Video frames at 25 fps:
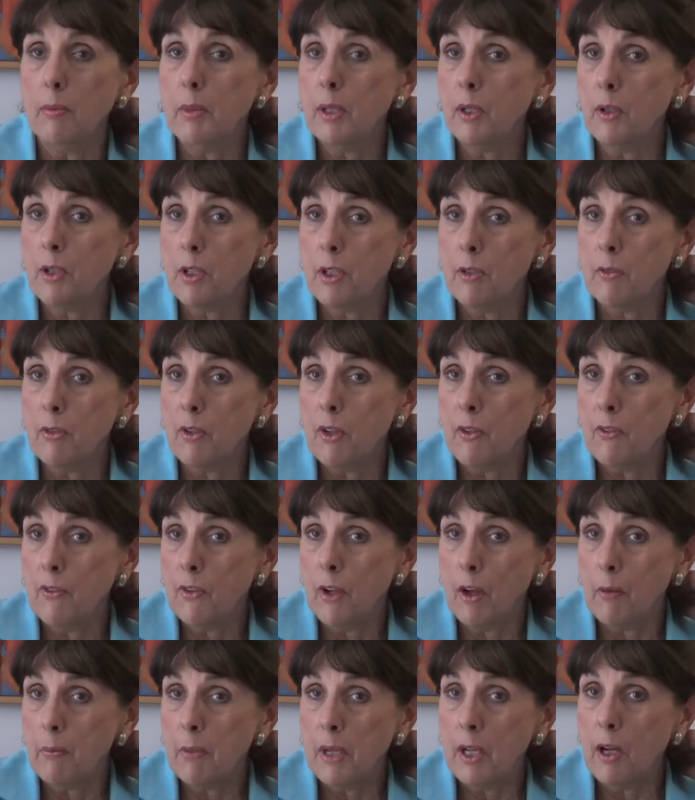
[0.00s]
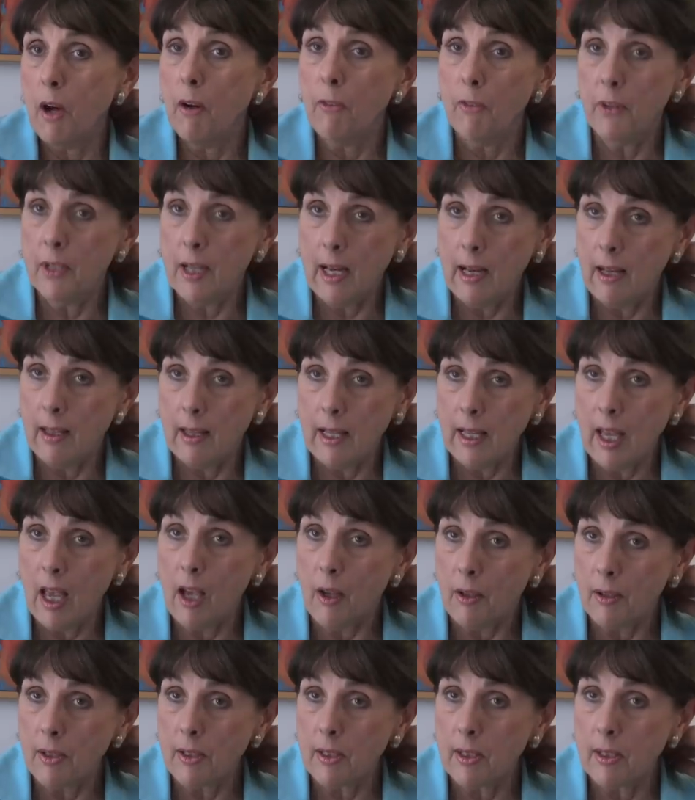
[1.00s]
because you've not been offered anything
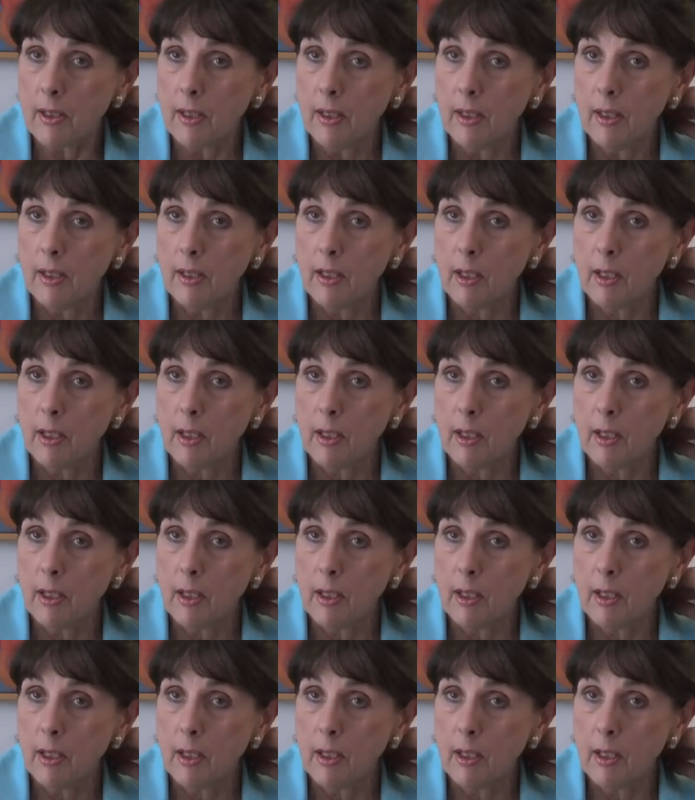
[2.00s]
else